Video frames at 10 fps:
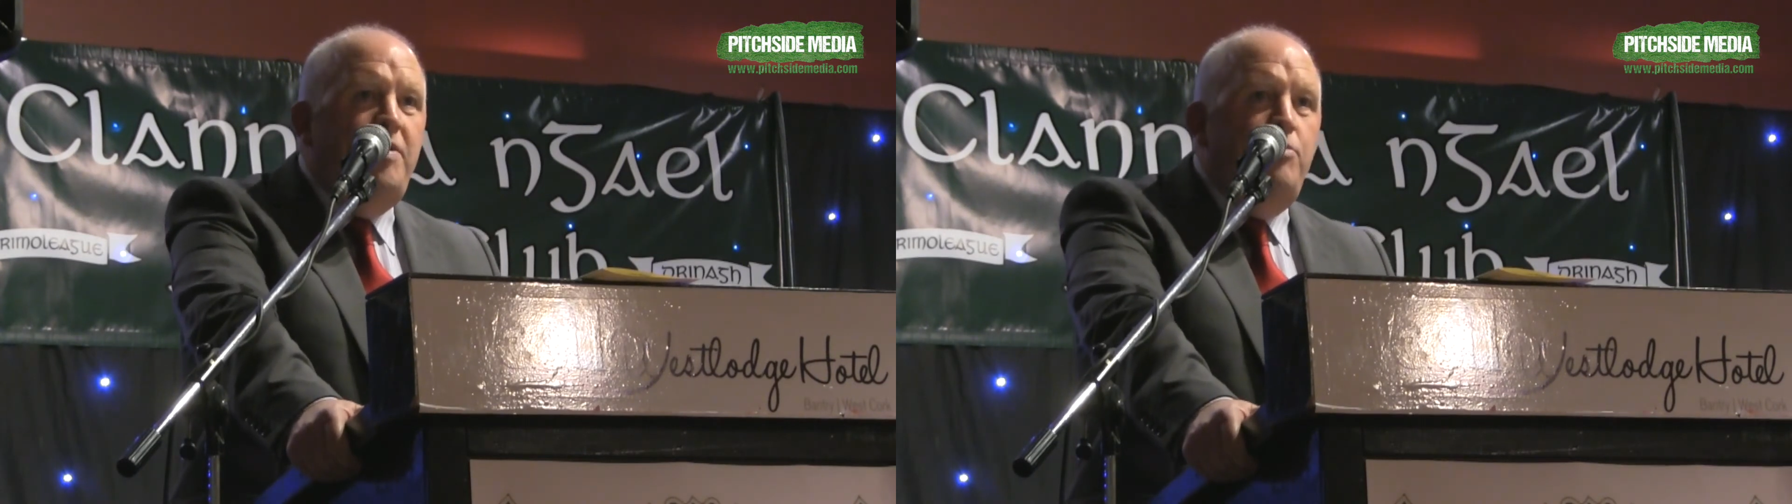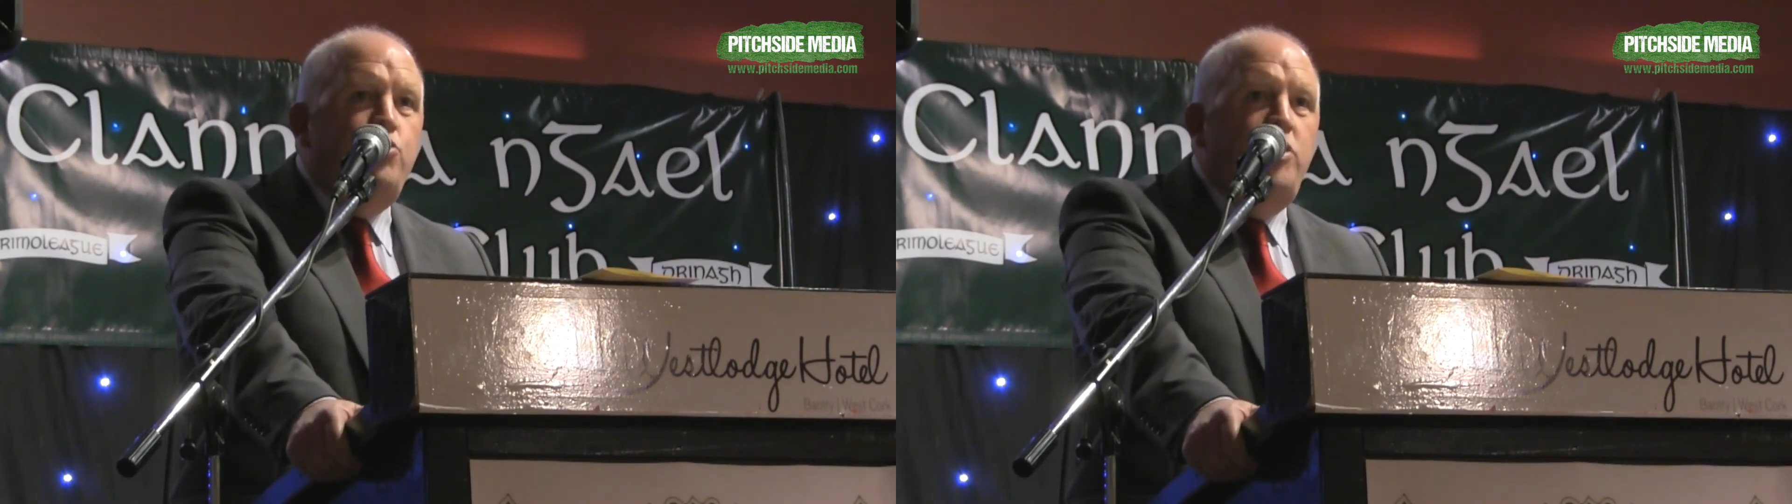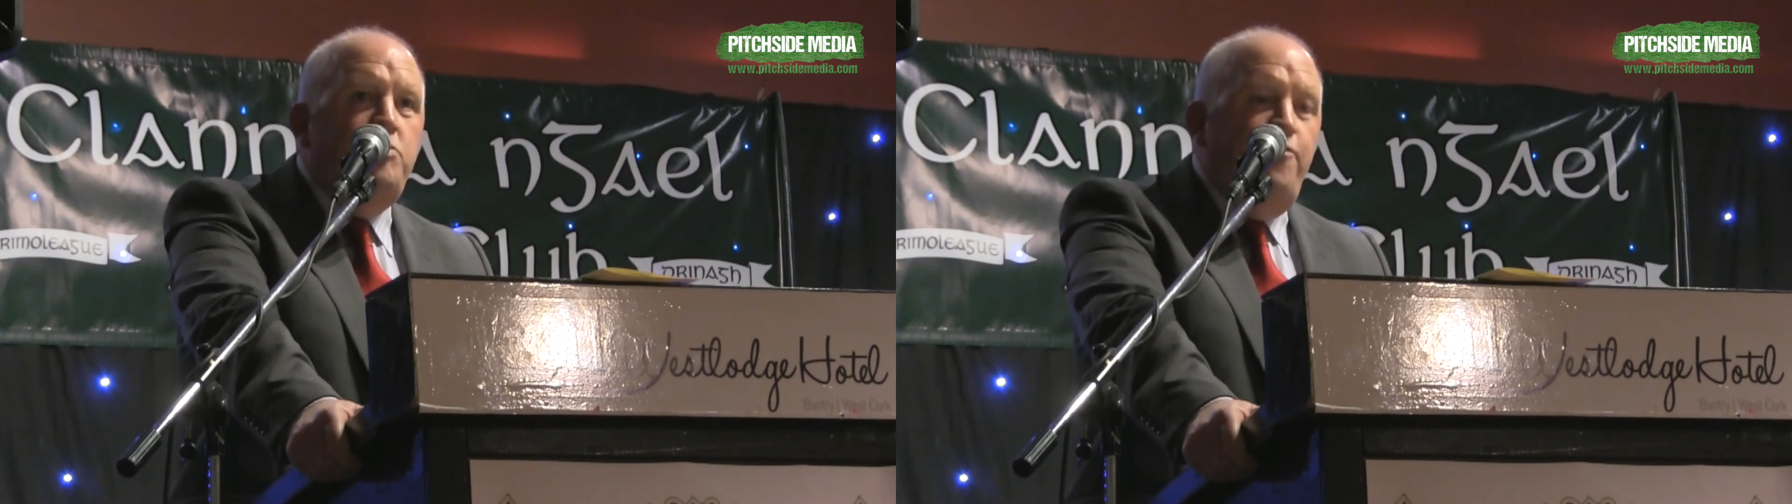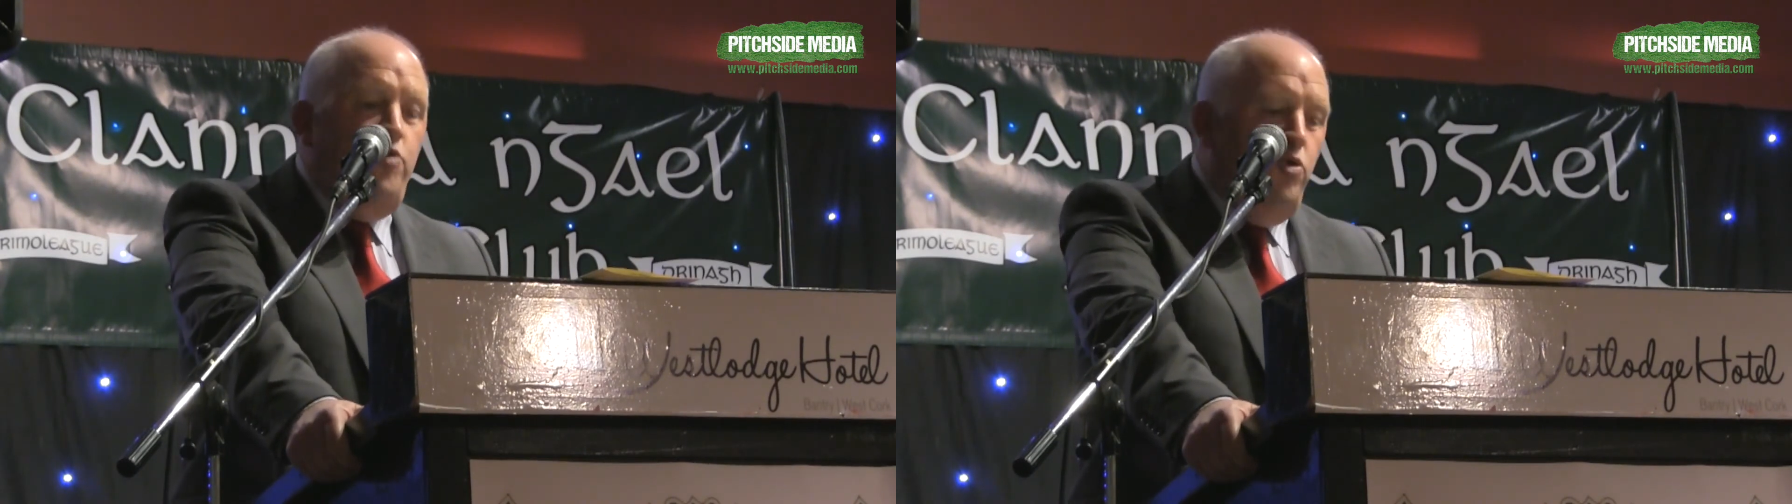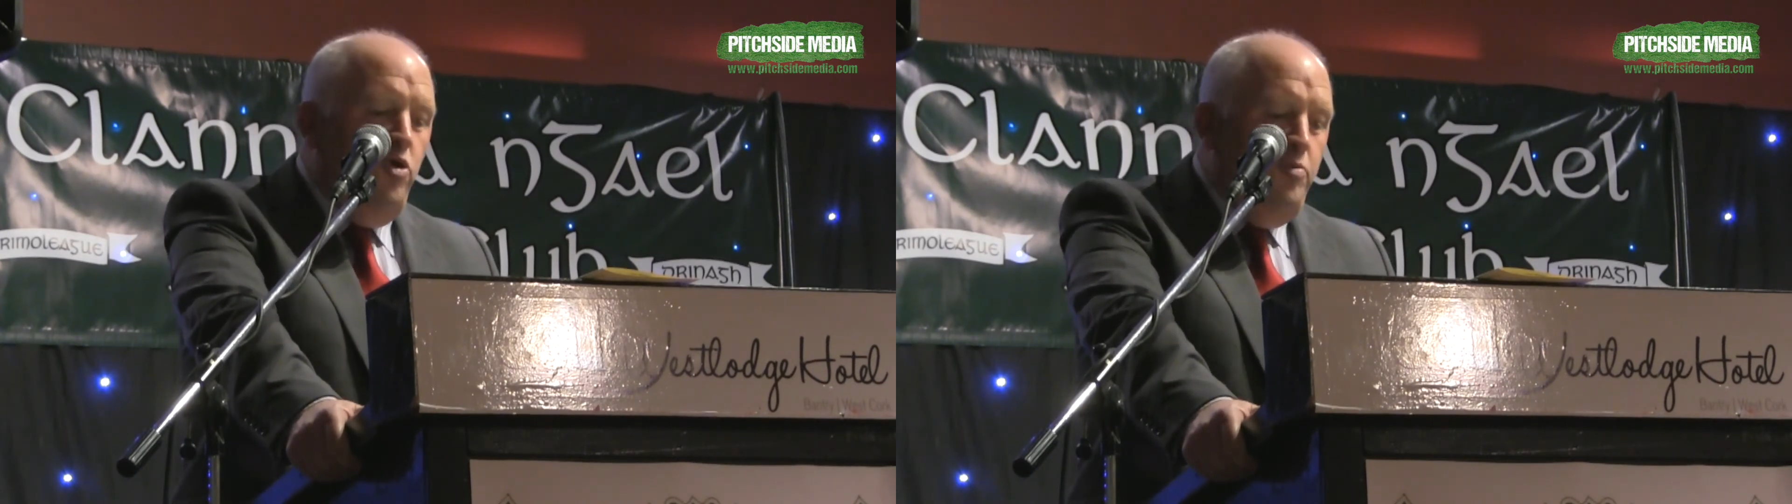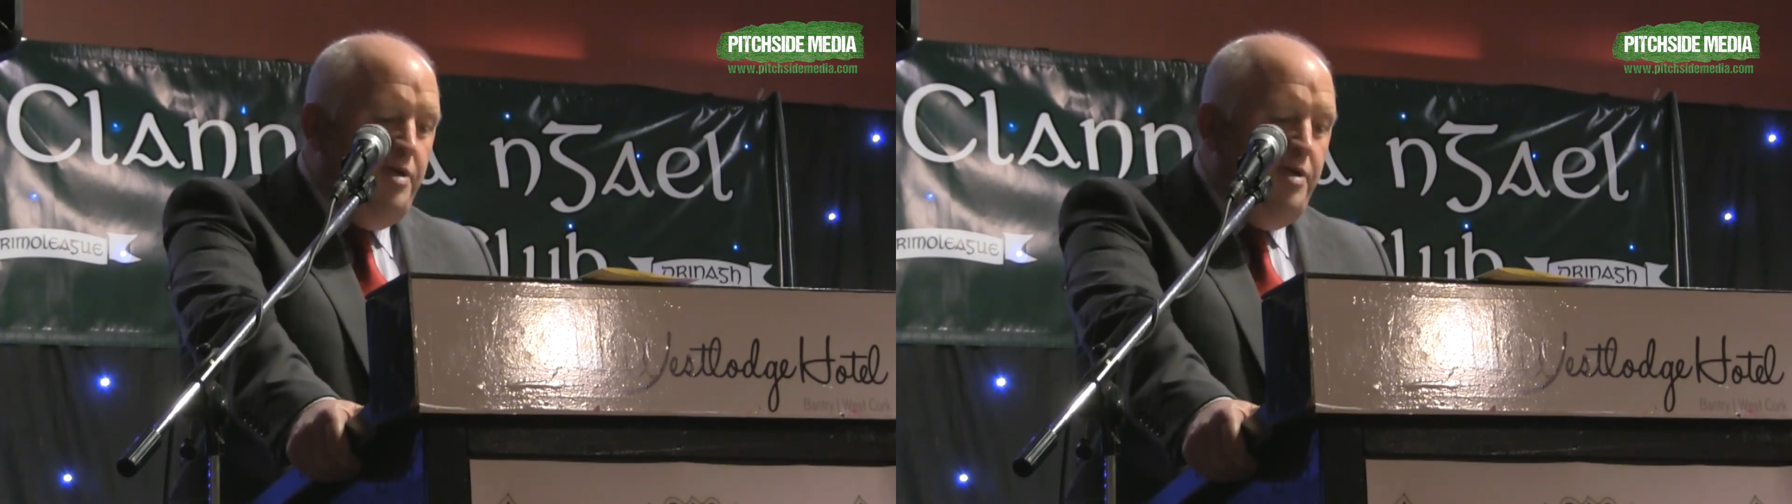but I'm sure there was a few more.